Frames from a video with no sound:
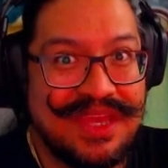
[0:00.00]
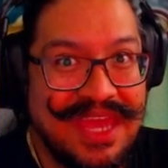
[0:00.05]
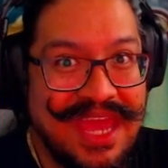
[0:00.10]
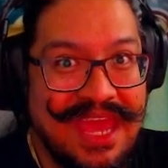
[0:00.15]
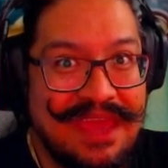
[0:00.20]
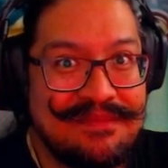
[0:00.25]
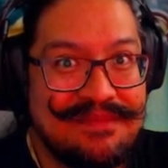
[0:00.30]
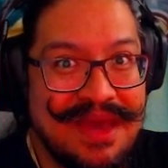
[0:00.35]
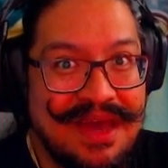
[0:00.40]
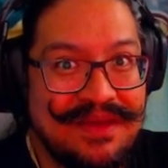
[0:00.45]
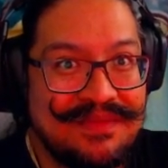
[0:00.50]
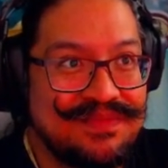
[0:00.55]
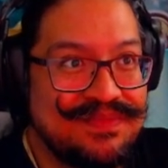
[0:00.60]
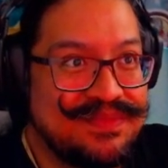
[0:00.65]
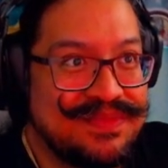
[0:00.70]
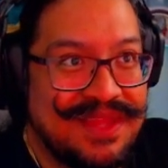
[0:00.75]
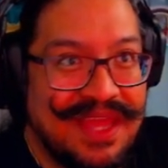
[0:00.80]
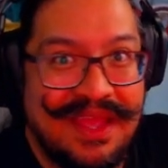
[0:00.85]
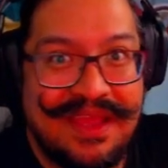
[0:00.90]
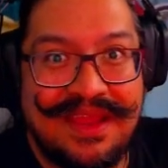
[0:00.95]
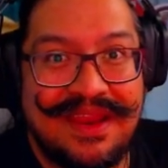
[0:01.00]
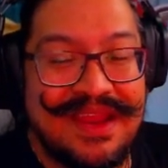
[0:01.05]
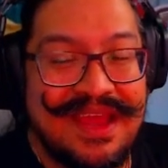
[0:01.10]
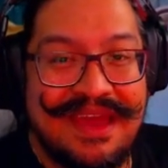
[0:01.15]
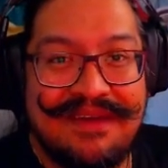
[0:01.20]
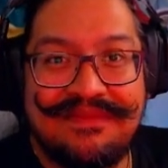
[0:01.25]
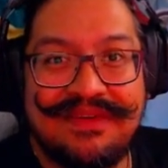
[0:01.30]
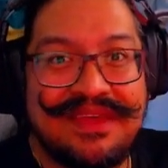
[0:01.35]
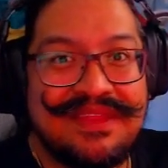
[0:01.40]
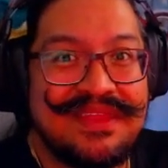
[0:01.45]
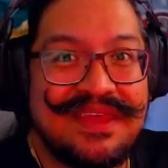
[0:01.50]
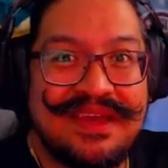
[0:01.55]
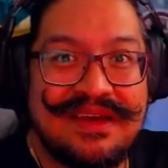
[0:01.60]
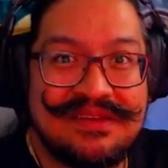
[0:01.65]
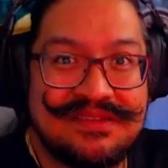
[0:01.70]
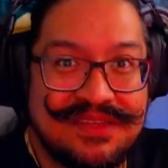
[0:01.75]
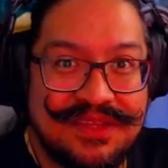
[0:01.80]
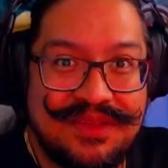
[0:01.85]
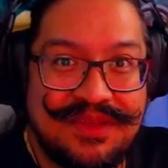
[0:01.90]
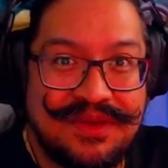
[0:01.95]
came out, they didn't have anything
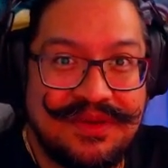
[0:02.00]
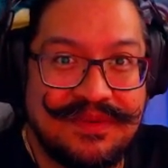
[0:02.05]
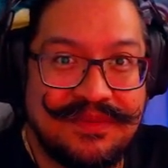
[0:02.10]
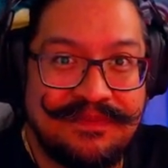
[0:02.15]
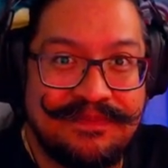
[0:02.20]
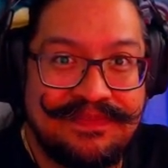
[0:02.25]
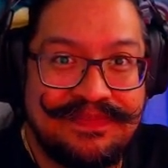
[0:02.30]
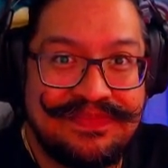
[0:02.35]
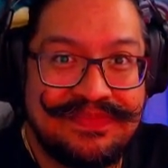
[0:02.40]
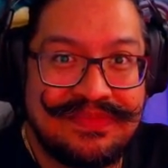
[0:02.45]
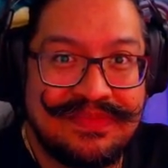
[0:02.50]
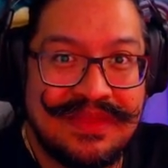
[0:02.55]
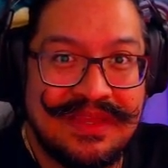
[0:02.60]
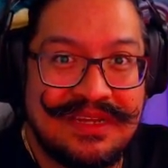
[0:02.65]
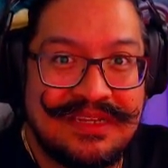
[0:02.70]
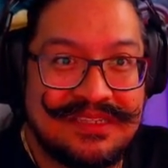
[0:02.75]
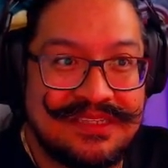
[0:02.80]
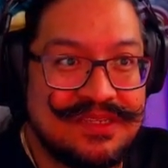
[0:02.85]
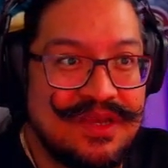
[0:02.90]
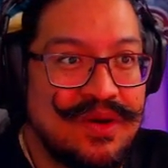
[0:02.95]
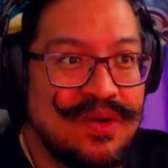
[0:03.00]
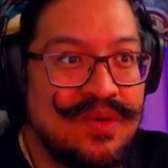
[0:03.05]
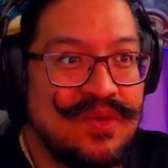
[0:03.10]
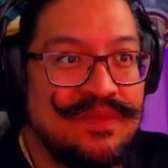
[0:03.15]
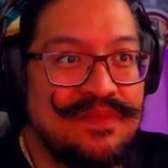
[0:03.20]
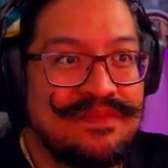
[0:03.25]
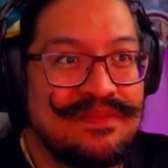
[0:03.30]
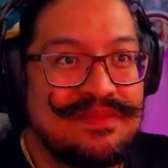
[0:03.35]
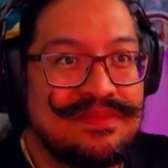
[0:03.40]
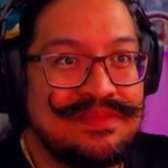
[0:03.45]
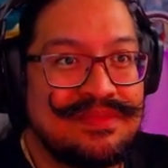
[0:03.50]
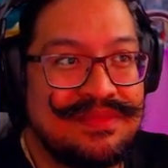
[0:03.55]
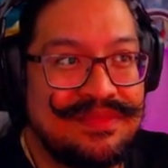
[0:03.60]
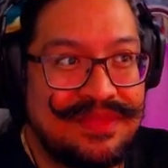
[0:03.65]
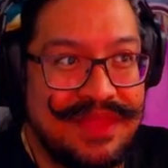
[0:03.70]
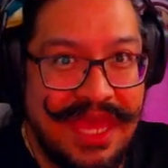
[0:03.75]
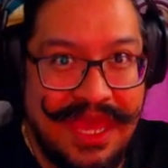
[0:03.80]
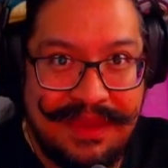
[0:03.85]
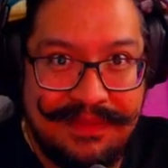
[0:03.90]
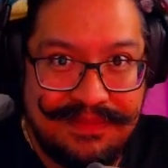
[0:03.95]
else to do. So
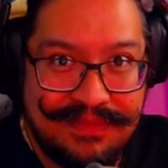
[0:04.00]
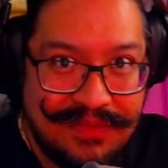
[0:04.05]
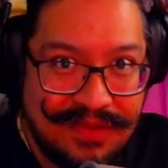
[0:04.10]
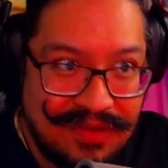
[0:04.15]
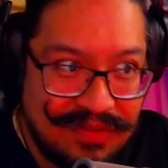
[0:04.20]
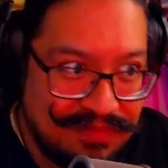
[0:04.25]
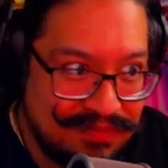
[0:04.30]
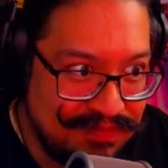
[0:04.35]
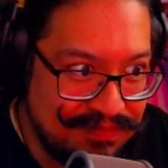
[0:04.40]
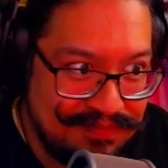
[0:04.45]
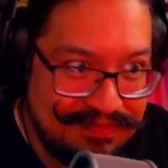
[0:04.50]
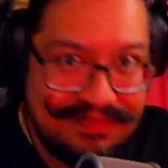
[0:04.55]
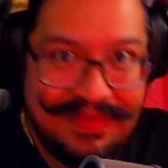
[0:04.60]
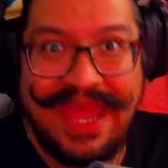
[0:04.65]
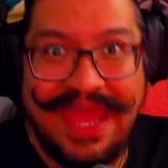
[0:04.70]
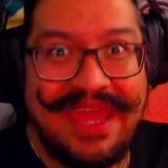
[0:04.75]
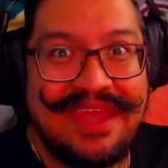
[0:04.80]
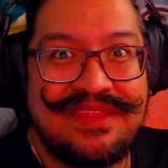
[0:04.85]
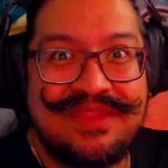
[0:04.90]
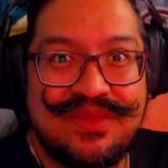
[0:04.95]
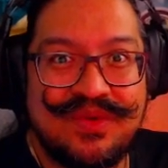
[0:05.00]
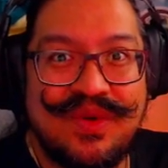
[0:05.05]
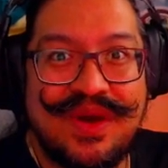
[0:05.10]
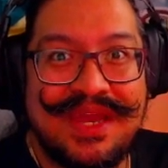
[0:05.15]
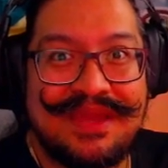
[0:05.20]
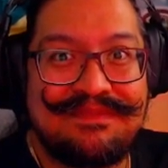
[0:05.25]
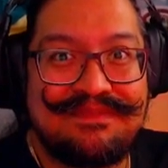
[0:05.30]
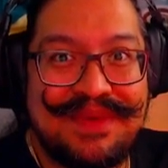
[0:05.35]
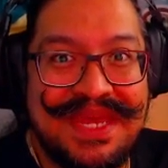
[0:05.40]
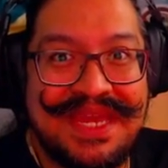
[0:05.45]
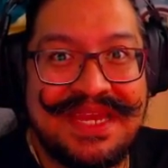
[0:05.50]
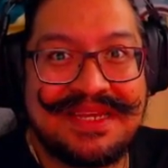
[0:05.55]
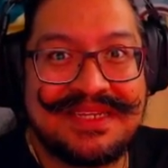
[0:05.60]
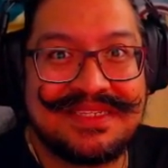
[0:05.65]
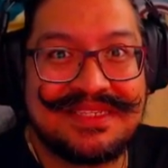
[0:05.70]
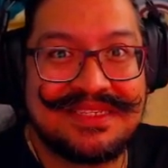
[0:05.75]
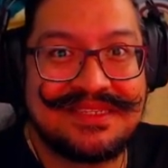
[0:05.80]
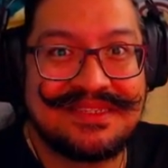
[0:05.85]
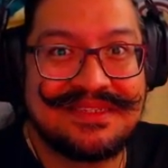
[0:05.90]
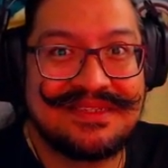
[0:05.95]
they made Twine
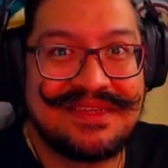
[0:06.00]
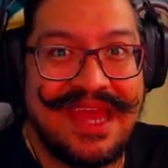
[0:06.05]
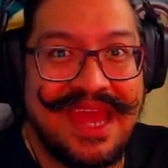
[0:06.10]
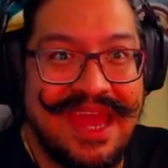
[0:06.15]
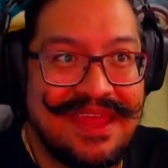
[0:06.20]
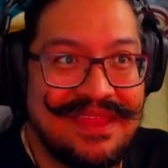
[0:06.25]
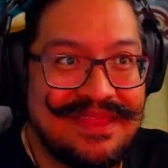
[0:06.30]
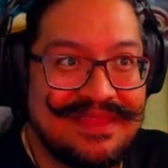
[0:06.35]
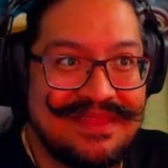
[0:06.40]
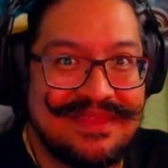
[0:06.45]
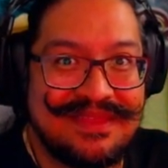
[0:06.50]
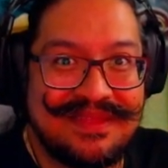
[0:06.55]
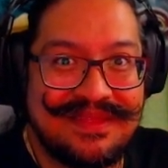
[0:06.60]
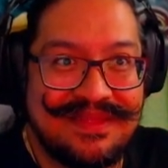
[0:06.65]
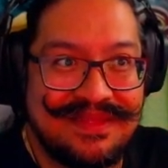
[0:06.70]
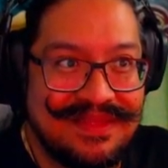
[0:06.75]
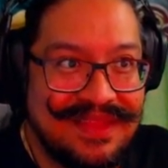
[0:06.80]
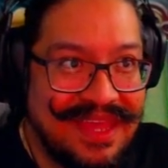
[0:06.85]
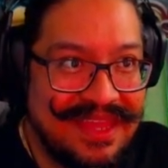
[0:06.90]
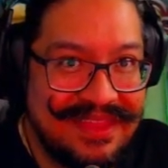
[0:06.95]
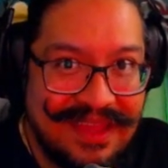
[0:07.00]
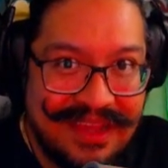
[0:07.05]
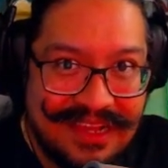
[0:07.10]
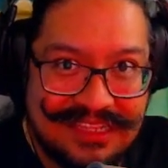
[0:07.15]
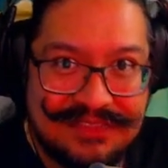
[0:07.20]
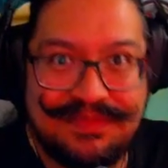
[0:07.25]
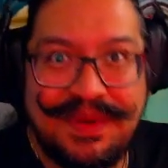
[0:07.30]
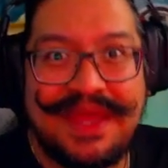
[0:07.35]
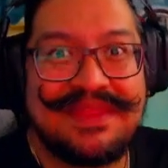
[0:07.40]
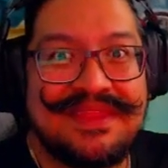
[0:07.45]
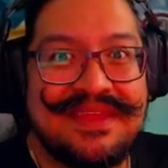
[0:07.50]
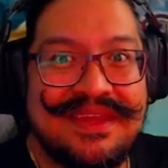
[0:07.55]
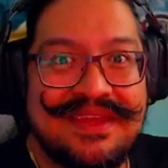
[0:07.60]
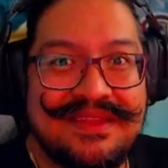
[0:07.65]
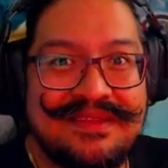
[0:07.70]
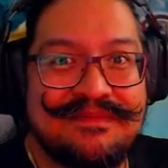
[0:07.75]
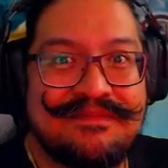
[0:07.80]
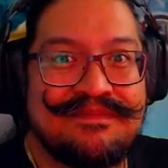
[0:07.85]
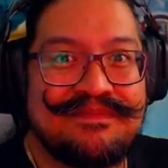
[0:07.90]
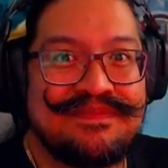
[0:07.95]
Peaks and then expanded it
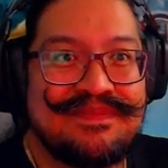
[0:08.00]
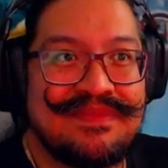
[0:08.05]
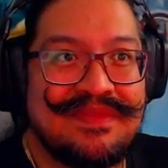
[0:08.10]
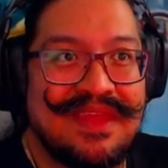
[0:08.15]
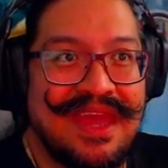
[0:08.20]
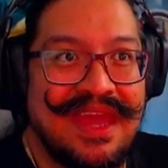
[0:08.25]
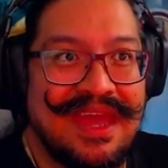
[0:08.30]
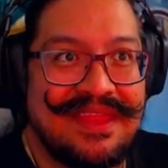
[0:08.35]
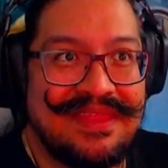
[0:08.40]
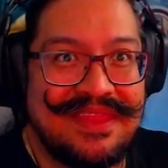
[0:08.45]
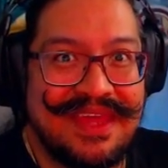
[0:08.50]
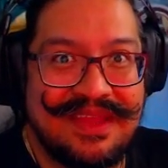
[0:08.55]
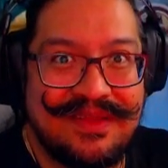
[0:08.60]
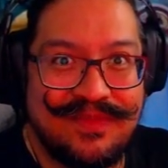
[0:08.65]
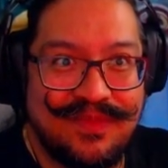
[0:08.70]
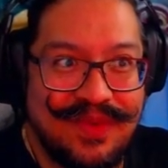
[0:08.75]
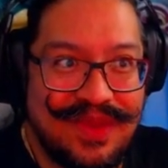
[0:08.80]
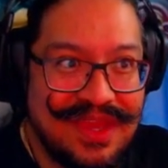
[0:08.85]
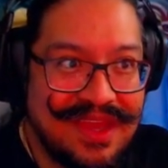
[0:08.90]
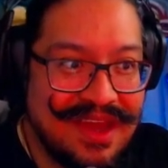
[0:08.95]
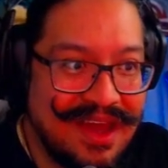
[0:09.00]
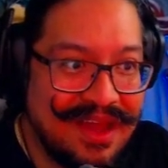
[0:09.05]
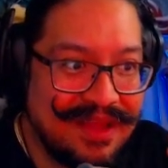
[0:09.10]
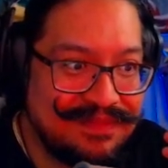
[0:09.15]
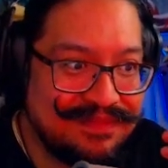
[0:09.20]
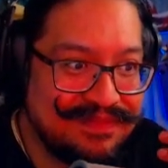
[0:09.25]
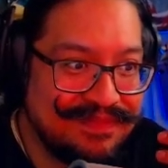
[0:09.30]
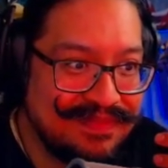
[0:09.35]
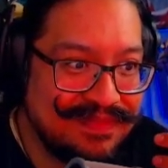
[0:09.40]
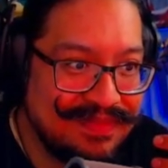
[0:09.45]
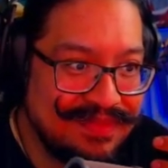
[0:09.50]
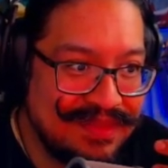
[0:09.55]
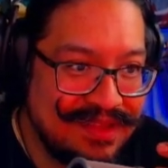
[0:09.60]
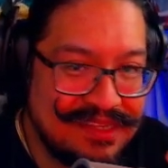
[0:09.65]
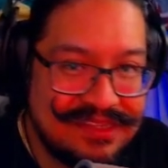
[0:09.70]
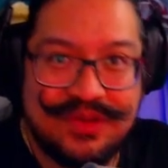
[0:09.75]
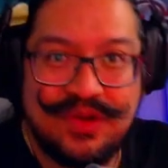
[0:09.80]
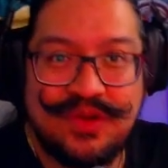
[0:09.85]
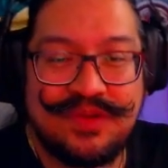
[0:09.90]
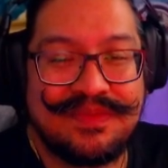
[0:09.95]
and then we got the
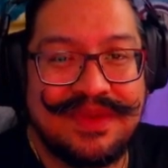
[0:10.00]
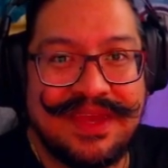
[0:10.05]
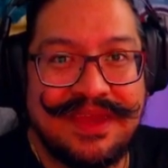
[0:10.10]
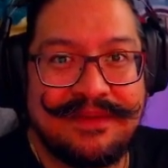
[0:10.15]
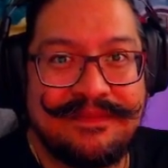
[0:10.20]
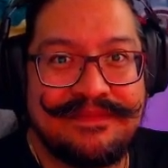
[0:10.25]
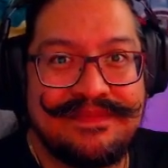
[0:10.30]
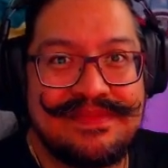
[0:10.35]
Storm King,